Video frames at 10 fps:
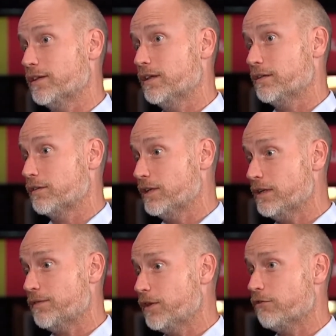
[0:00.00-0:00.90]
is to
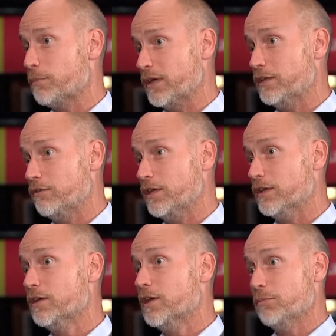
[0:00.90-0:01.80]
leave the European
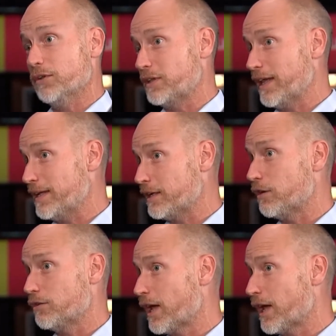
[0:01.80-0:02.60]
Union but stay close,